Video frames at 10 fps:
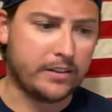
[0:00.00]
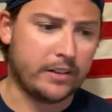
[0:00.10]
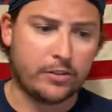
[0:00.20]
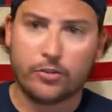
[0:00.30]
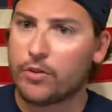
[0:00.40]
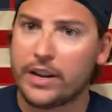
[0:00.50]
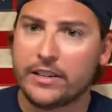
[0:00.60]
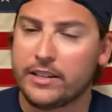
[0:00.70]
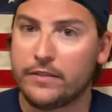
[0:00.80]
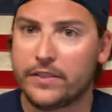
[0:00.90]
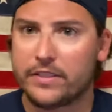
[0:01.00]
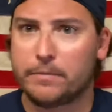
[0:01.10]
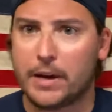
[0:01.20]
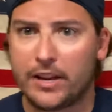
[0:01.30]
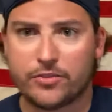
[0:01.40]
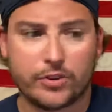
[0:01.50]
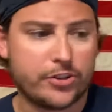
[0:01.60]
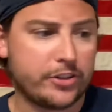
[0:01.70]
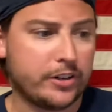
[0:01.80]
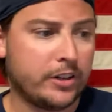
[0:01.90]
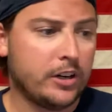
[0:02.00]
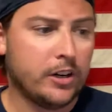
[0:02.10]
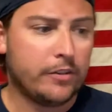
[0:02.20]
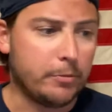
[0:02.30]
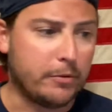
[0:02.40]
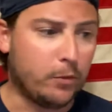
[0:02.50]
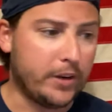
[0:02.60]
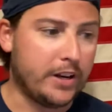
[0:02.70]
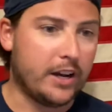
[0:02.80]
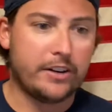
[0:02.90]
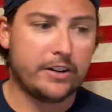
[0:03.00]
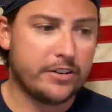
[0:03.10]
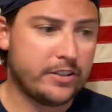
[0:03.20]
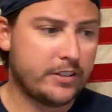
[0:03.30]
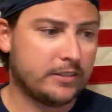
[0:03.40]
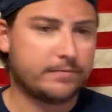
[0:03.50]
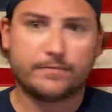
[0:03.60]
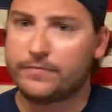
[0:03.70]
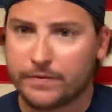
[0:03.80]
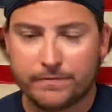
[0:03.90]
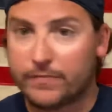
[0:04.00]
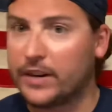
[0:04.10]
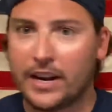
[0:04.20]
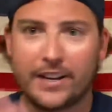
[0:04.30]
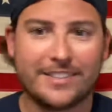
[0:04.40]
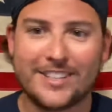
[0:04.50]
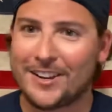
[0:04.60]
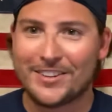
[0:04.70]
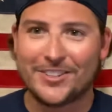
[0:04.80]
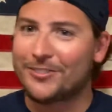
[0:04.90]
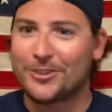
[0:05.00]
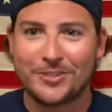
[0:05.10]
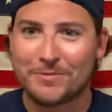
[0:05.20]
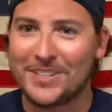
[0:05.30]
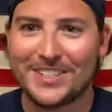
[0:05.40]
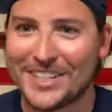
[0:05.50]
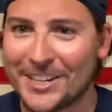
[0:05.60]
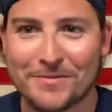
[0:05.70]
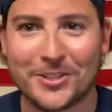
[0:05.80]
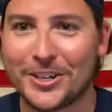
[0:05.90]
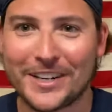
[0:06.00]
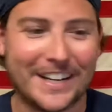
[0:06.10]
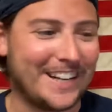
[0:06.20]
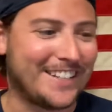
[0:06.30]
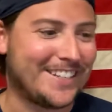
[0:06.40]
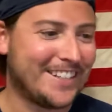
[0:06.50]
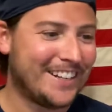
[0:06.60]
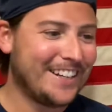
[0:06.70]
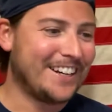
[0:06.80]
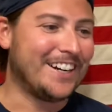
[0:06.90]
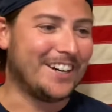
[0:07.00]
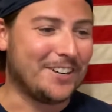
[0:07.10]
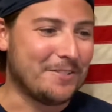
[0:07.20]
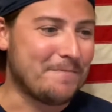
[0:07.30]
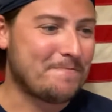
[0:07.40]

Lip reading: great defensive pass rusher from the 49ers. Forgot his name. I should have wrote some of these down. I'm sorry, guys. The